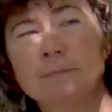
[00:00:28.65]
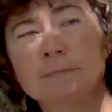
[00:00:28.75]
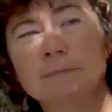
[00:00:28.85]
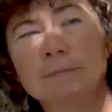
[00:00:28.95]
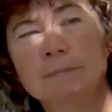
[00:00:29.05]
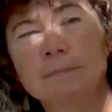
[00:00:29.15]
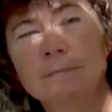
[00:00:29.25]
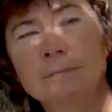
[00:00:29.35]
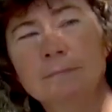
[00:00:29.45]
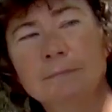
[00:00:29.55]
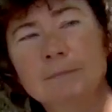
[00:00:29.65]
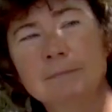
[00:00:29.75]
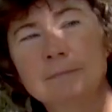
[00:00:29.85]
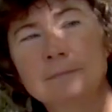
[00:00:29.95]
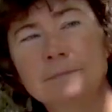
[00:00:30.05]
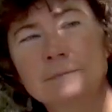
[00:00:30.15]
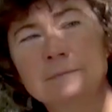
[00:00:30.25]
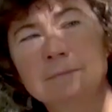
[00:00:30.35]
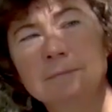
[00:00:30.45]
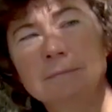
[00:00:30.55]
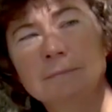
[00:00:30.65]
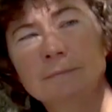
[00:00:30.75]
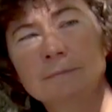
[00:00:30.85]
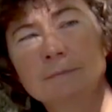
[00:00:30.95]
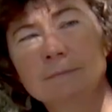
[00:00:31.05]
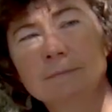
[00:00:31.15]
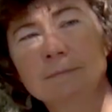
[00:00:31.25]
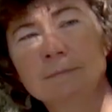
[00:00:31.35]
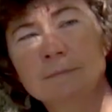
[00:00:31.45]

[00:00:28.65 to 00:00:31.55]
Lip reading: [no speech]